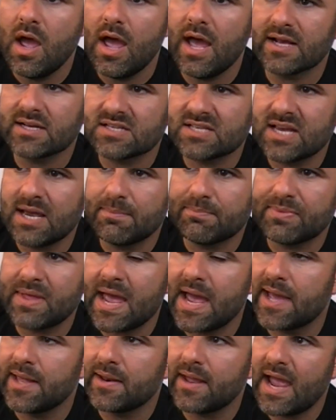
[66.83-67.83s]
Except
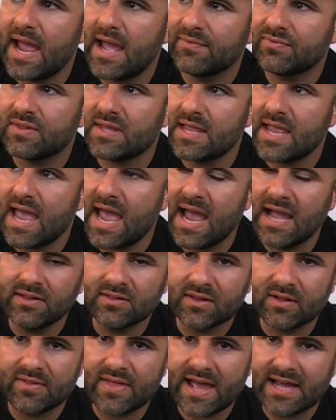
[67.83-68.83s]
that at the
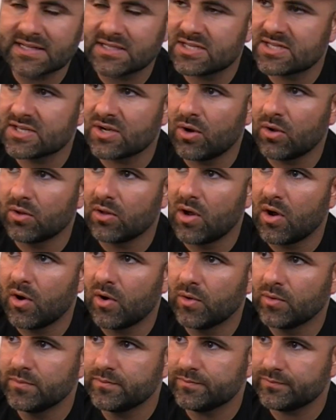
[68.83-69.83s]
end of that
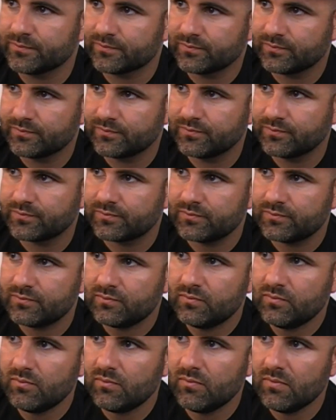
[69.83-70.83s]
solo,
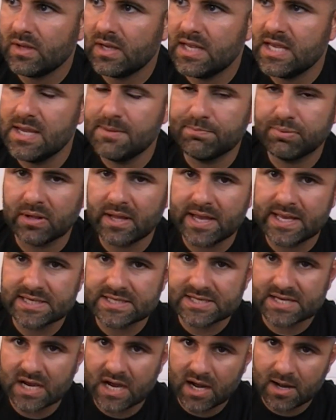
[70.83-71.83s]
he
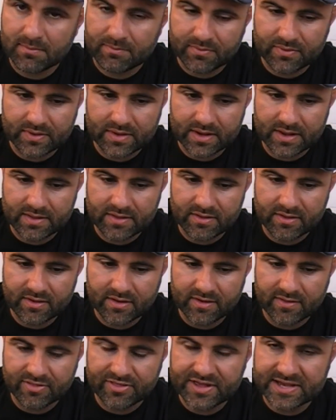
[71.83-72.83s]
plays
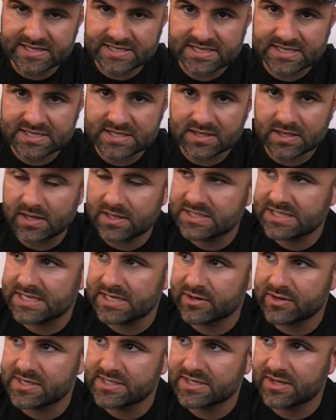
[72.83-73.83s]
this
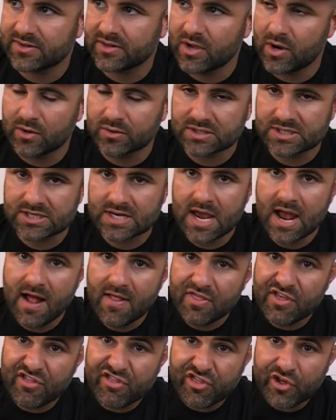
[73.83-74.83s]
series of notes,
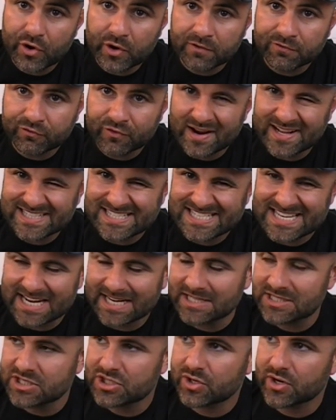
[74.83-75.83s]
the 3rd fret
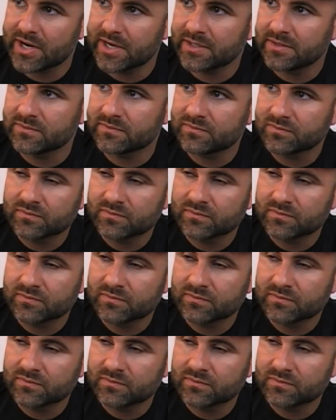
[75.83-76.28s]
2nd string.